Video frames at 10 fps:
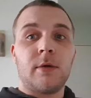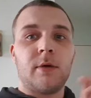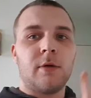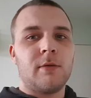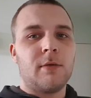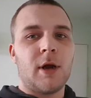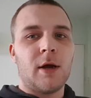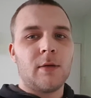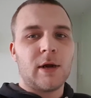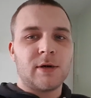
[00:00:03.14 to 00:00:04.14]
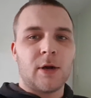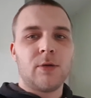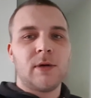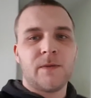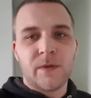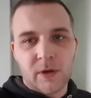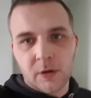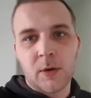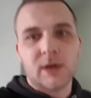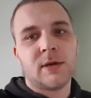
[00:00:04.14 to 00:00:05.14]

No, I don't live in the US.